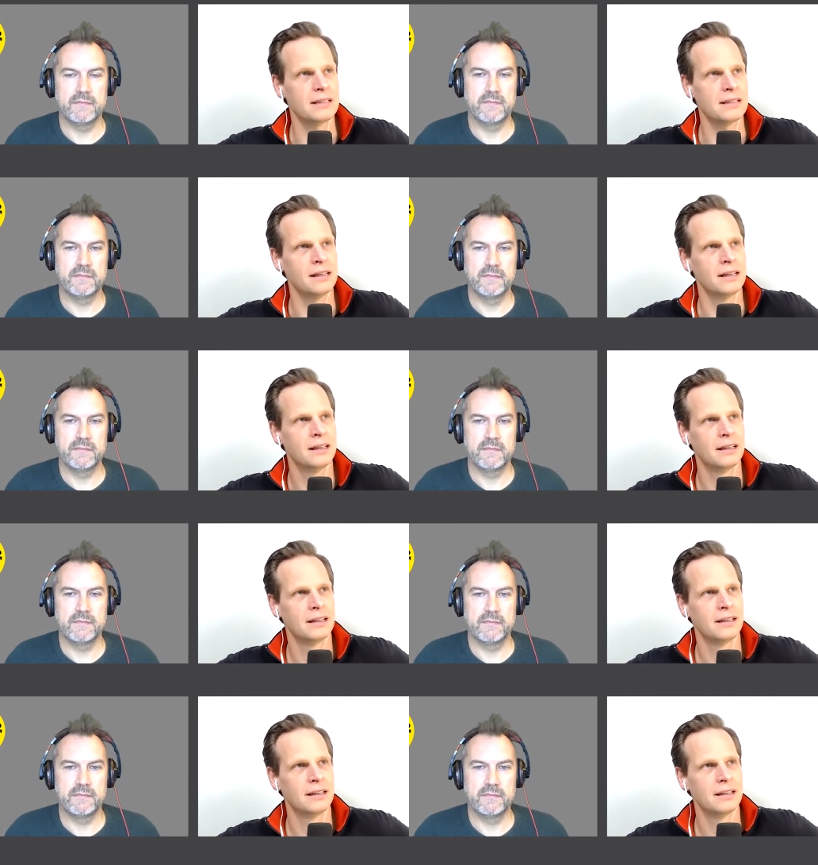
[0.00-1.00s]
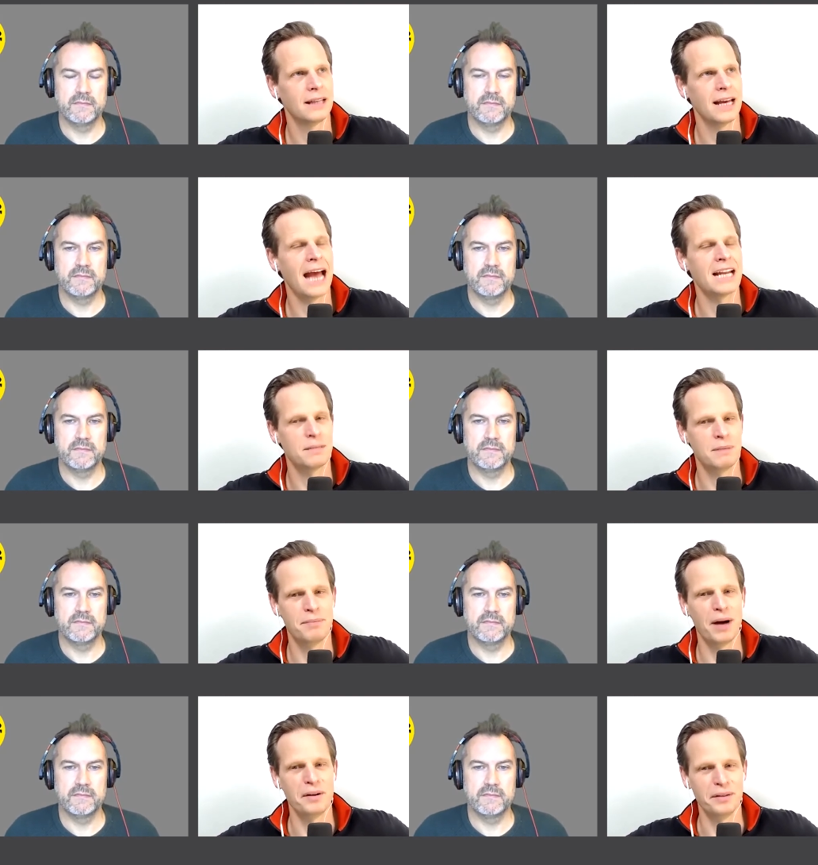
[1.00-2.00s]
Speaker 1: that they had to be
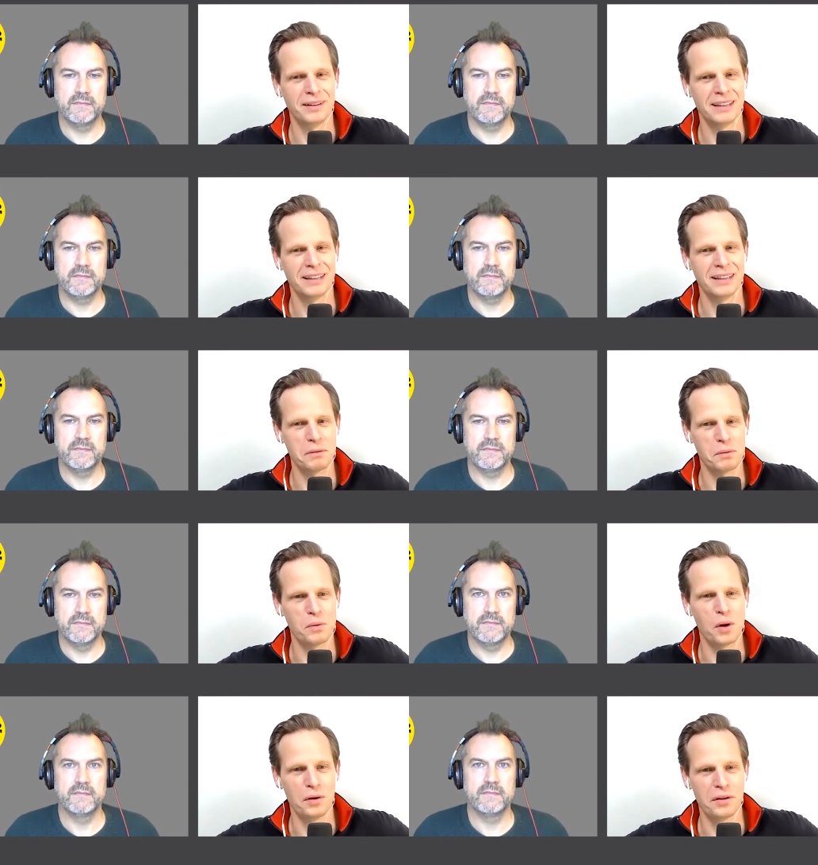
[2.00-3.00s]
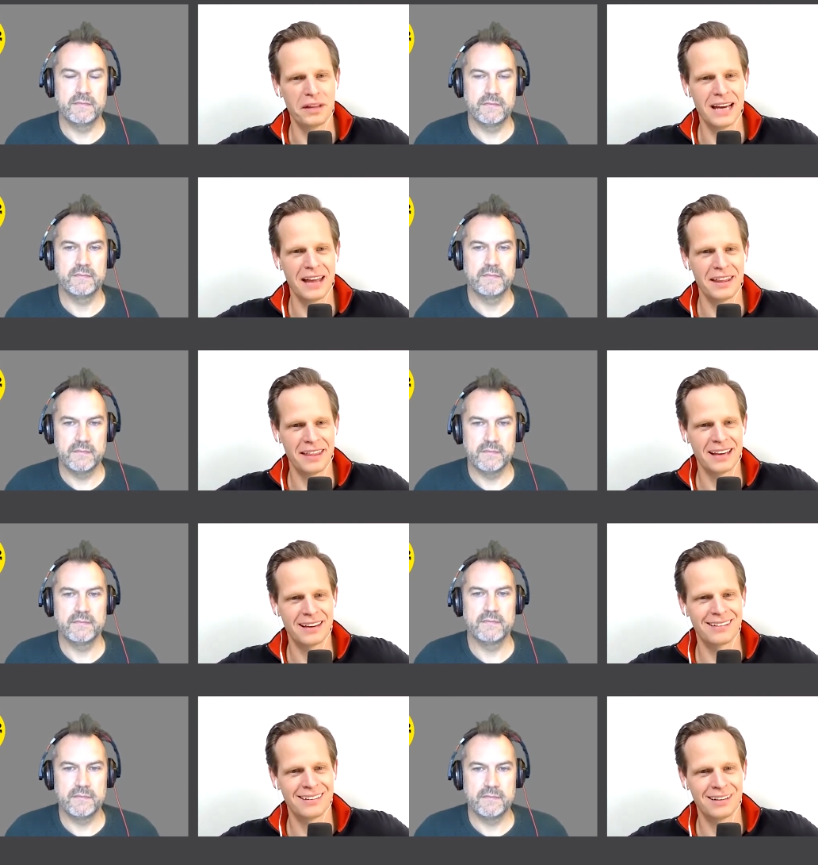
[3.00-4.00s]
both. If they were one or the other, they
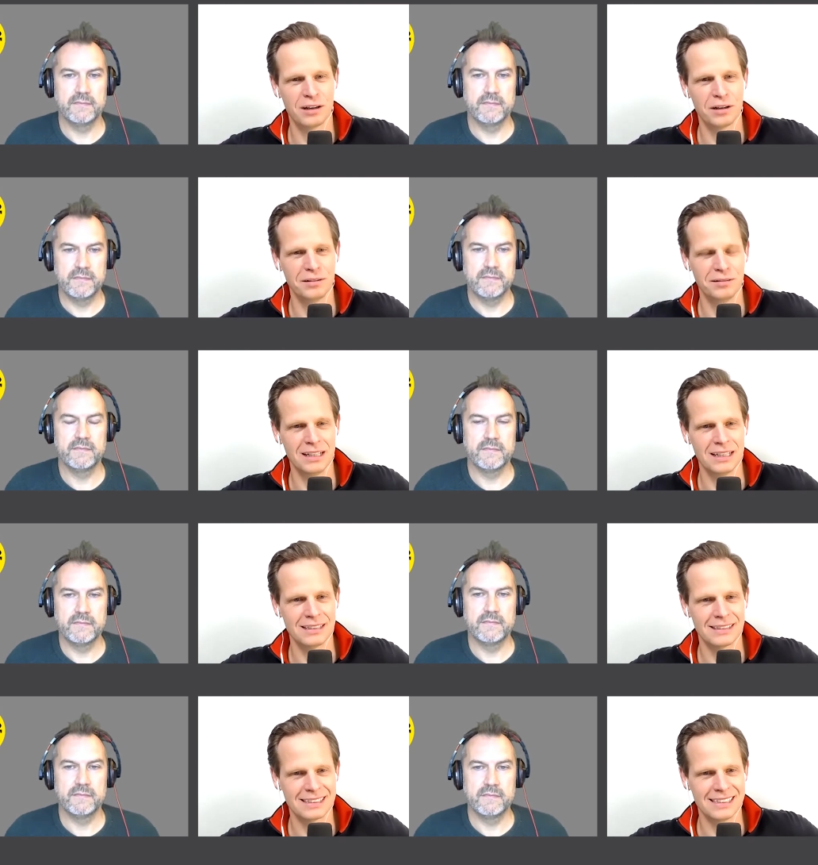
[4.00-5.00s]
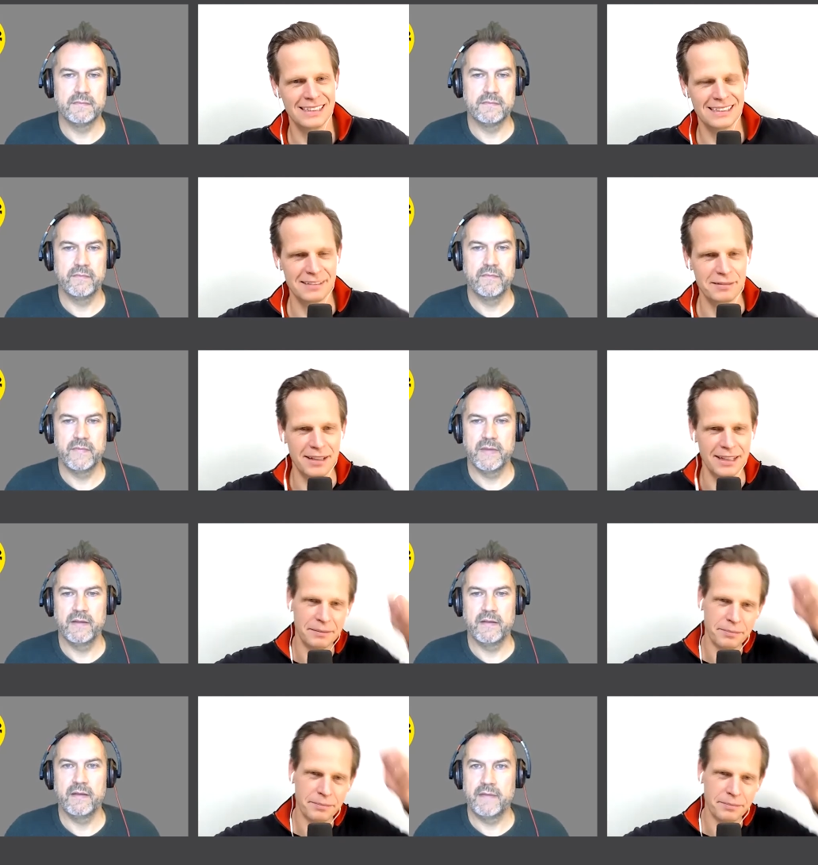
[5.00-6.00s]
couldn't really succeed. Is that right?
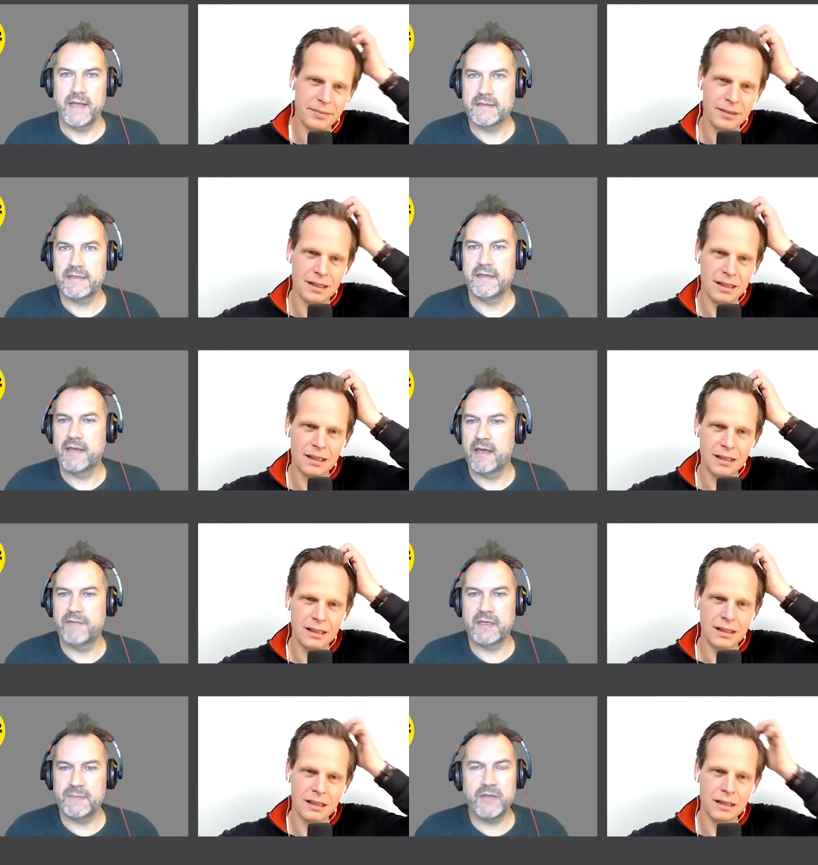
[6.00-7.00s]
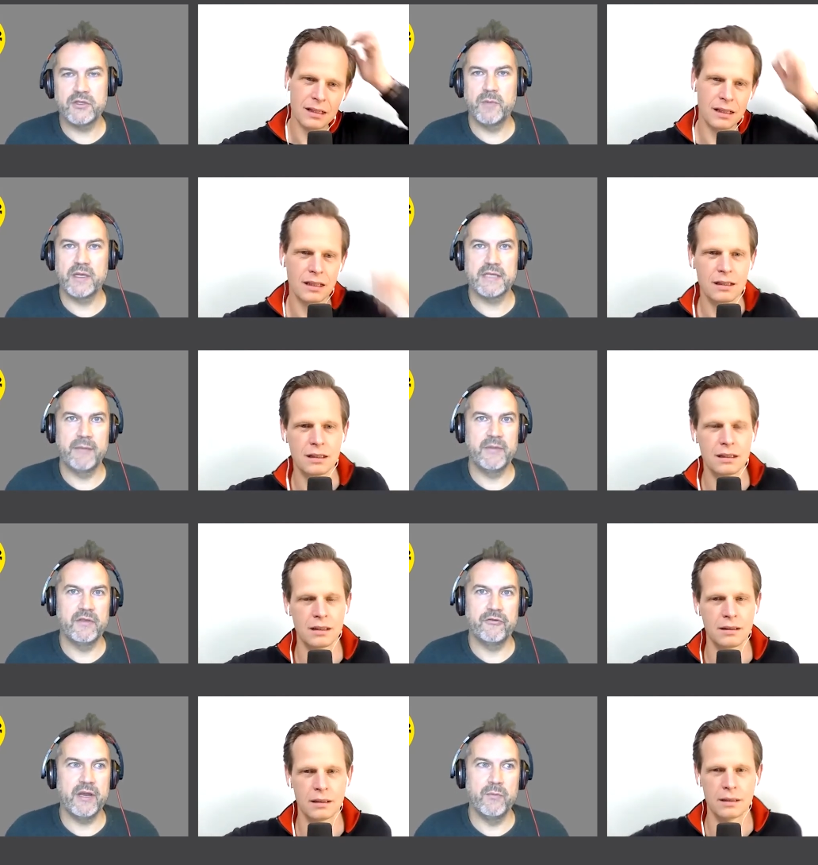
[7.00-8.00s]
Speaker 2: That's it. Yeah. If they spent too much time in
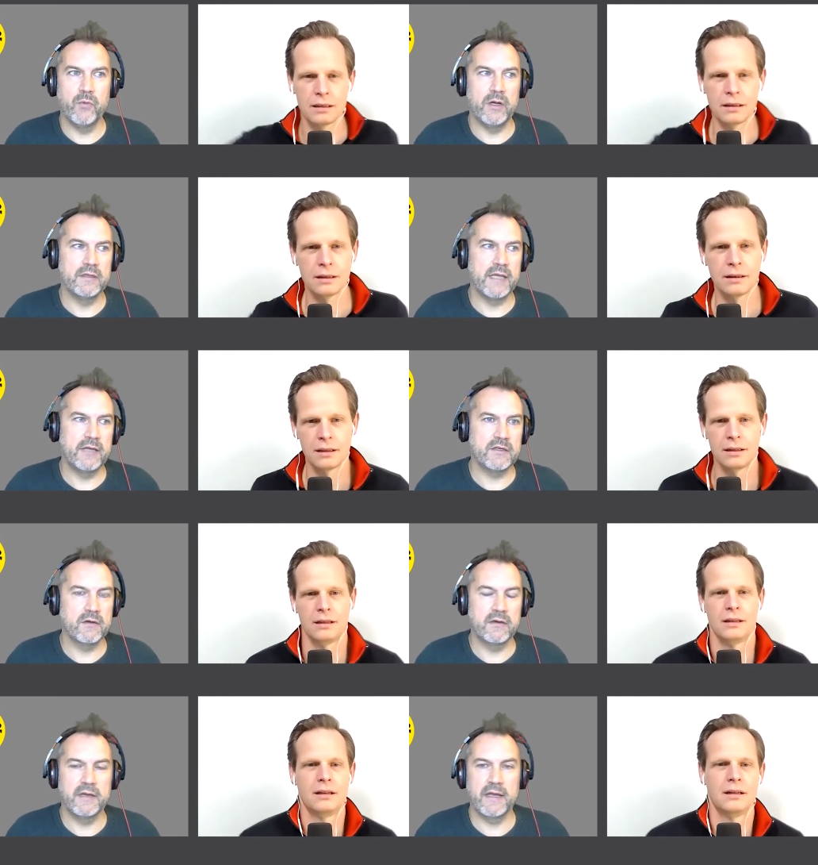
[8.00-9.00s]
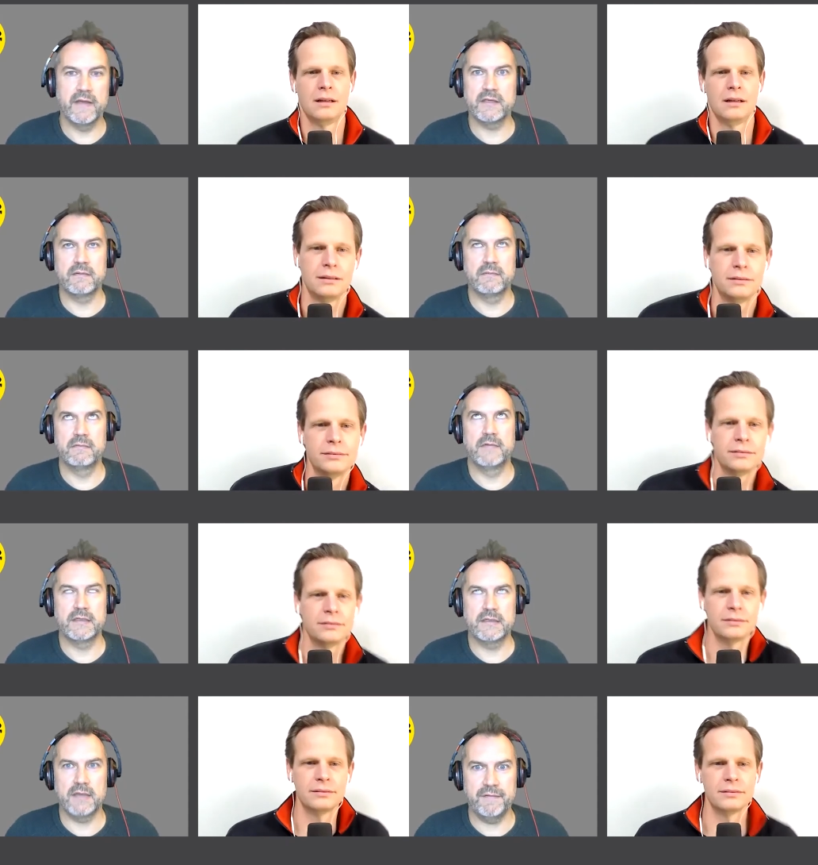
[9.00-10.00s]
the dream world, they just couldn't get their,
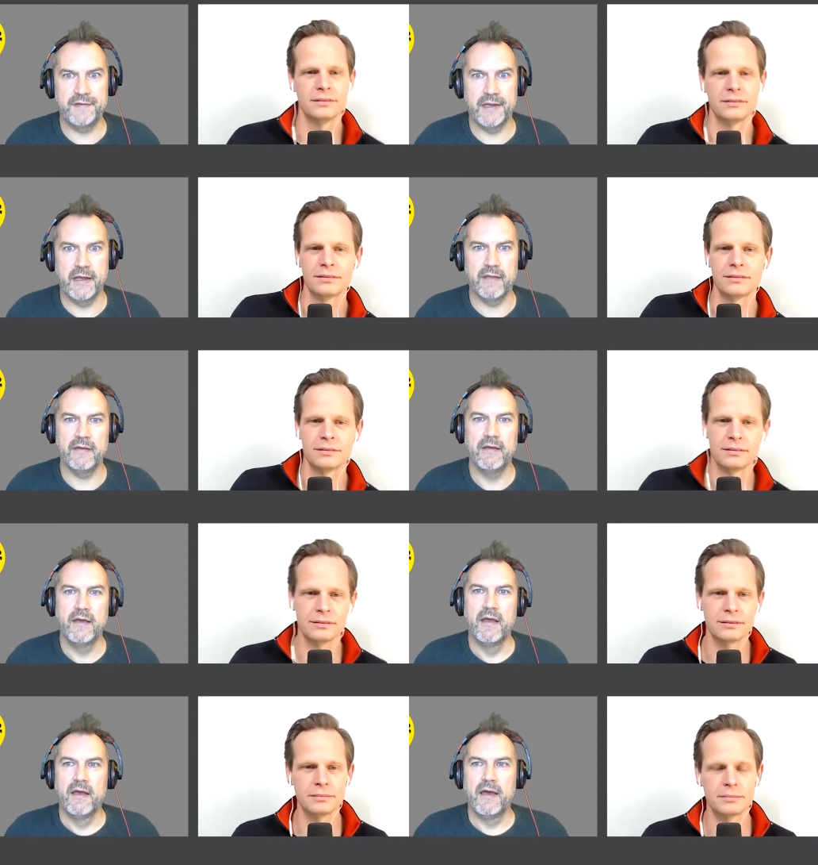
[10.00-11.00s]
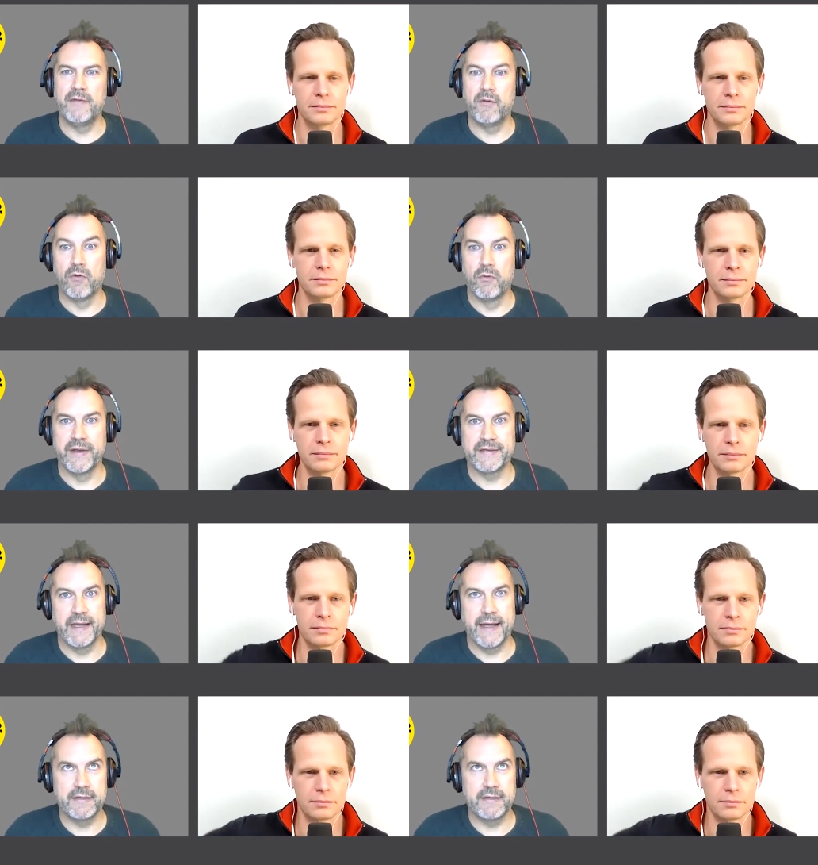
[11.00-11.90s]
their stuff together, and they're always late